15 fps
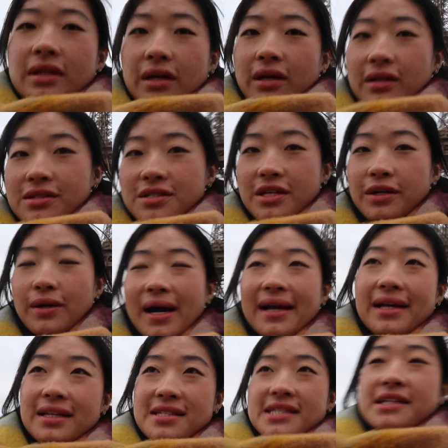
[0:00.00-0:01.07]
Also, I
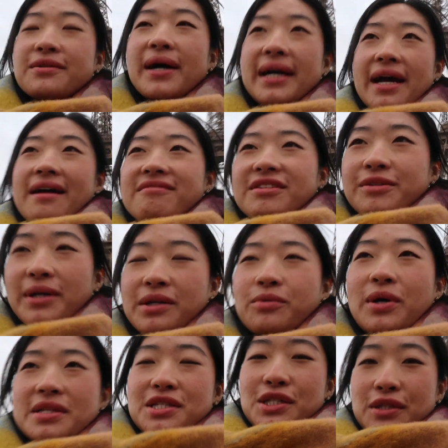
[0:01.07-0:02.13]
can see why everyone
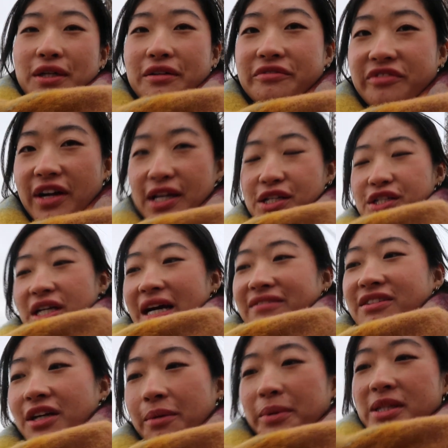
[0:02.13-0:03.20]
wants to learn French
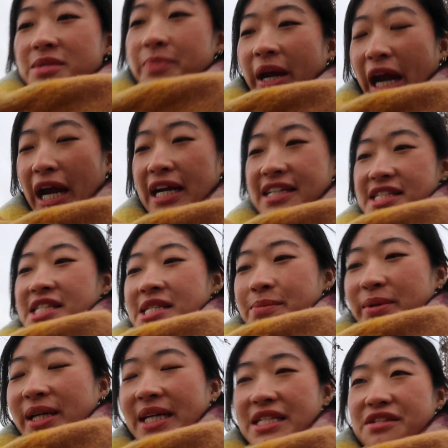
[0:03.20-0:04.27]
after coming to Paris,
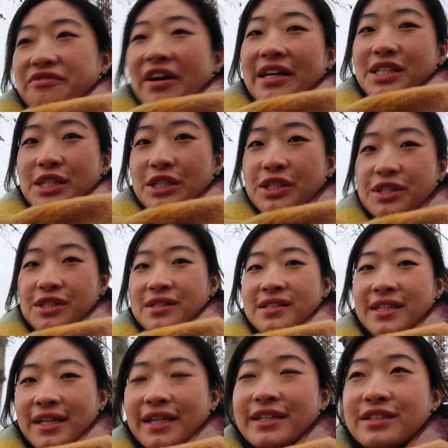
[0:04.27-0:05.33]
because French is just
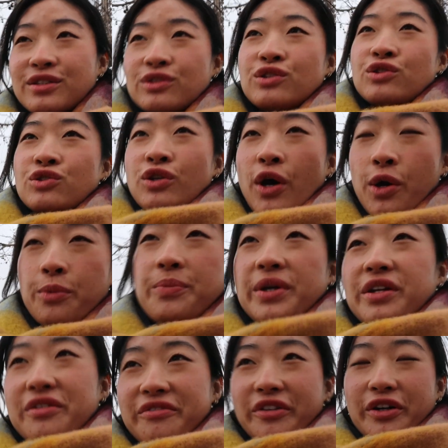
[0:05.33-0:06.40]
so
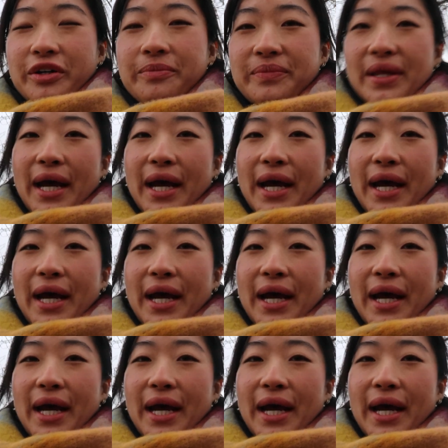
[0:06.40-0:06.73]
beautiful.